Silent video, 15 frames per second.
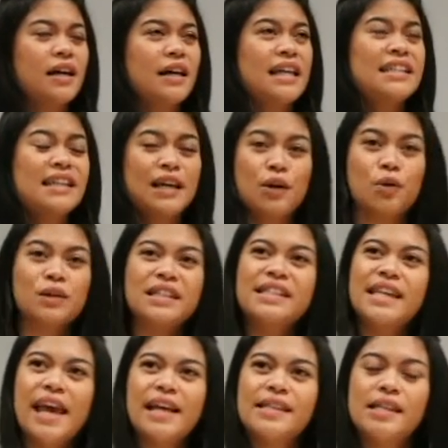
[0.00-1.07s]
it only
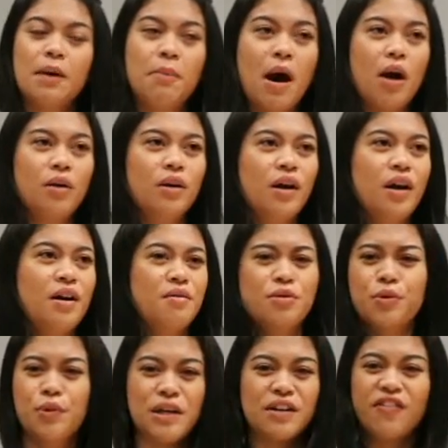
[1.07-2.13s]
takes about
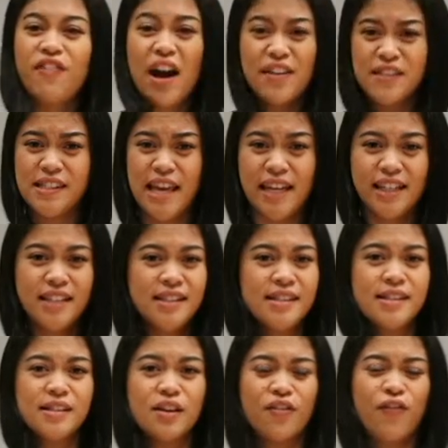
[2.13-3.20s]
3 to 5
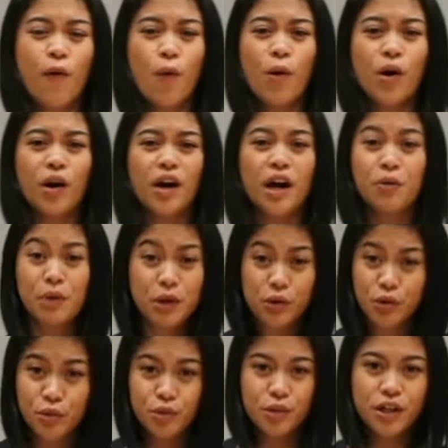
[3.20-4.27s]
seconds for a
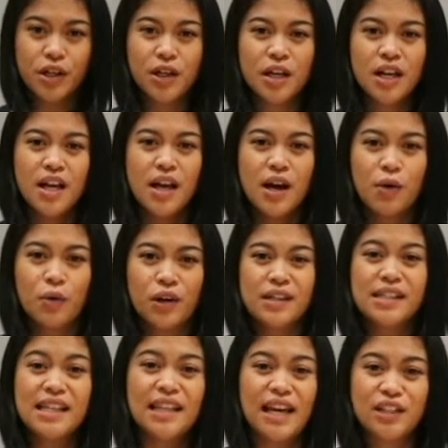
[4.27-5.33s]
recruiter or a
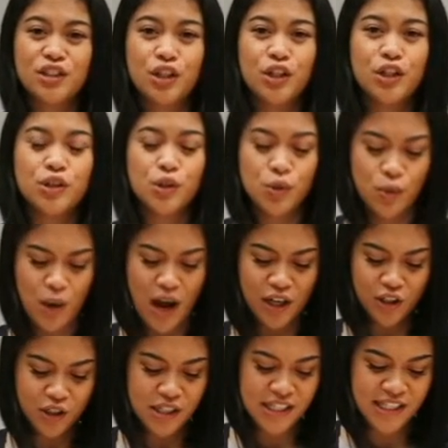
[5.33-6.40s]
selector to
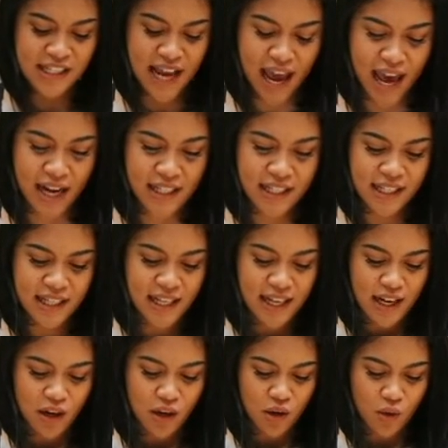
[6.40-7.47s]
understand
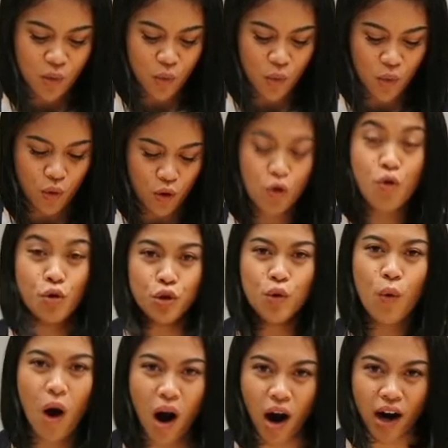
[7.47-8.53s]
who
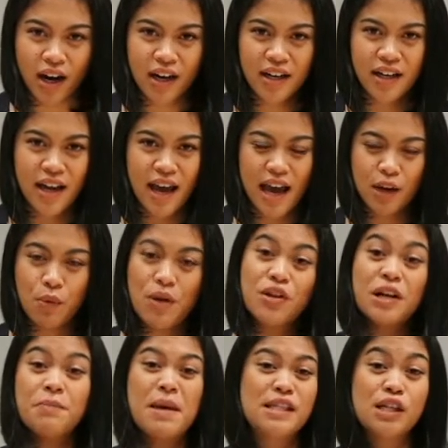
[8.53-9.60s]
you are and whether
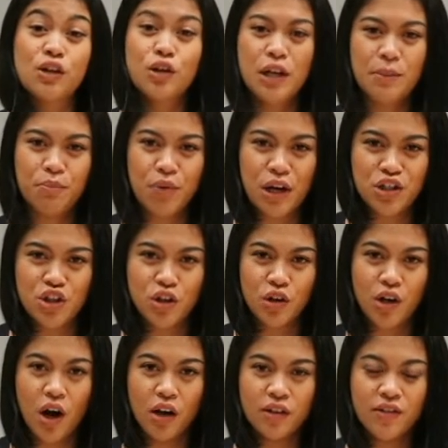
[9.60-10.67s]
it makes a good impression or
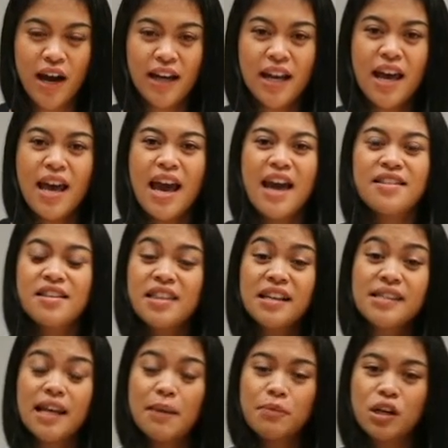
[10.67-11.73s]
not, right? And the
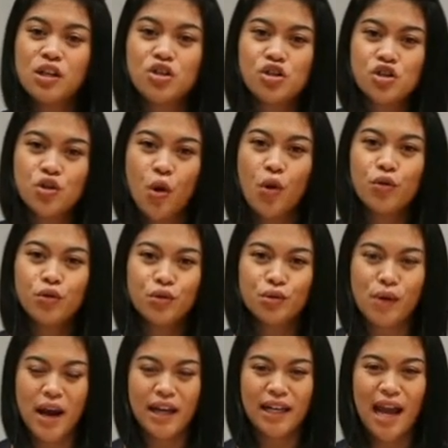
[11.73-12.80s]
things that I'm going to show you
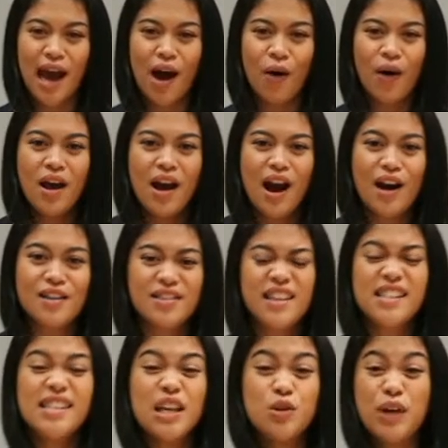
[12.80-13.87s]
right now are
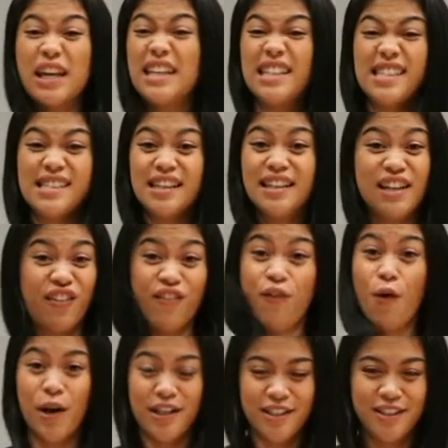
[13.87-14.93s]
things that you can easily
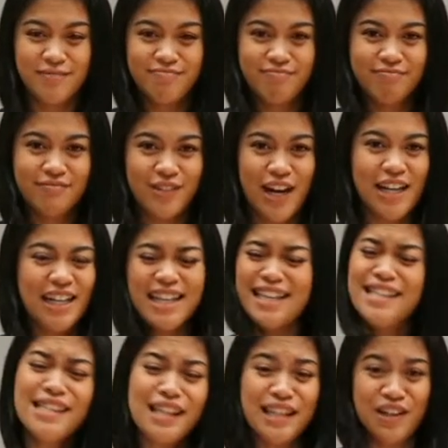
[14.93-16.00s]
avoid, right?
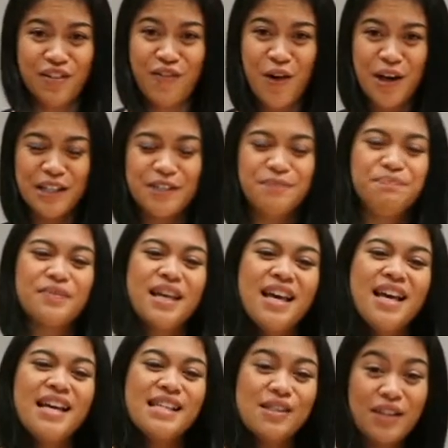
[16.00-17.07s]
Easily avoid.
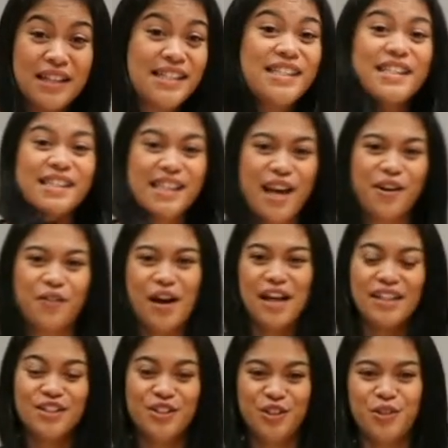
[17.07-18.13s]
So let's just get
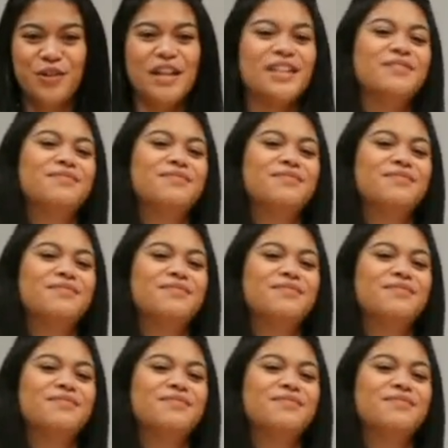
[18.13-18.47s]
right into it.